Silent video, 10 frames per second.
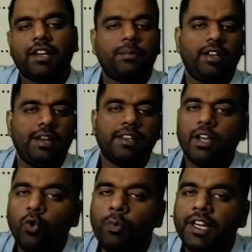This marker protein named as
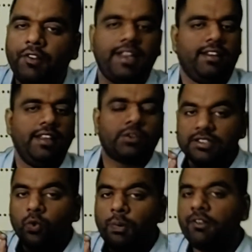ubiquitin. So
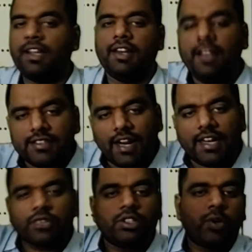this ubiquitin is
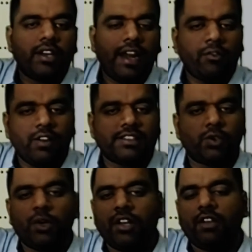attached to this protein, and once
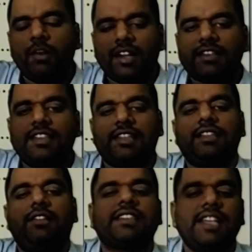this ubiquitin will be attached, this
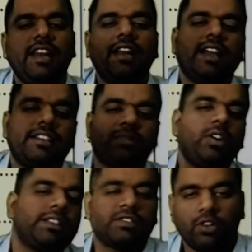is giving a signal that this
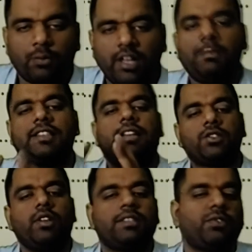protein is misfolded protein. This
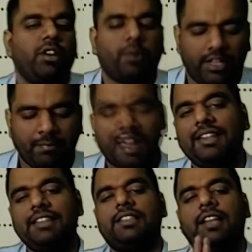destroy this misfolded protein,
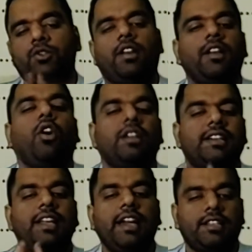and this destroy or
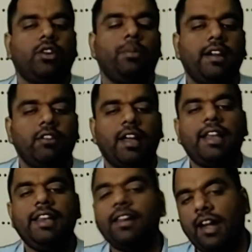this degradation could be done
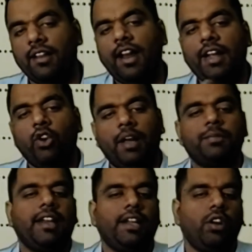via ERAD,
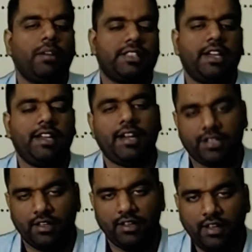endoplasmic reticulum assisted
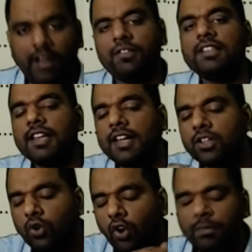degradation. If this
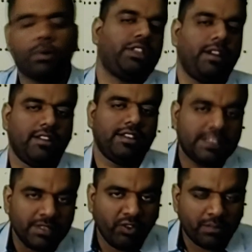degradation could not be possible,
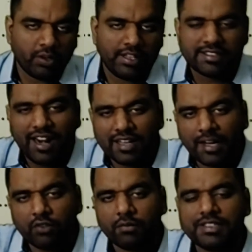this misfolded protein start
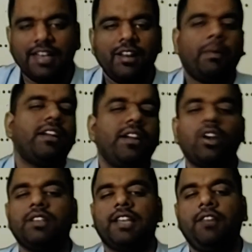coming out from the cell, but
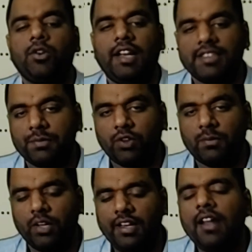none of the cell will utilize this
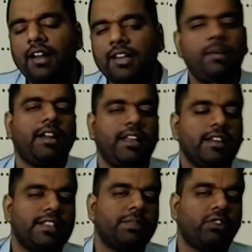misfolded protein. Ultimately,
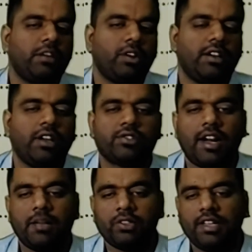this misfolded protein is going to
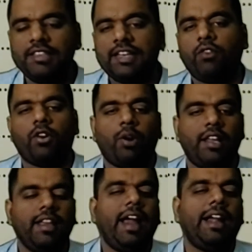start deposit inside of our
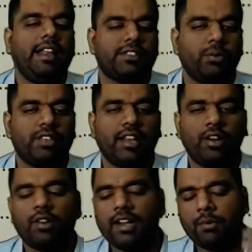body, and if suppose they are
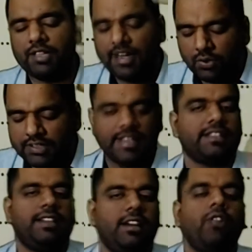going to get deposit into the
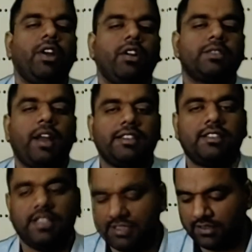CNS region, we call this Prine's
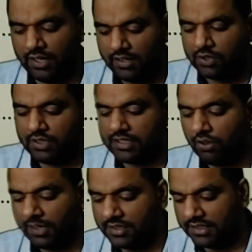disease, right? So this is
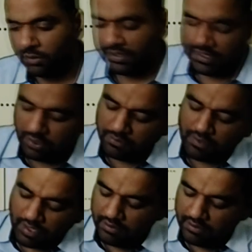your Prine's disease. So please write it down.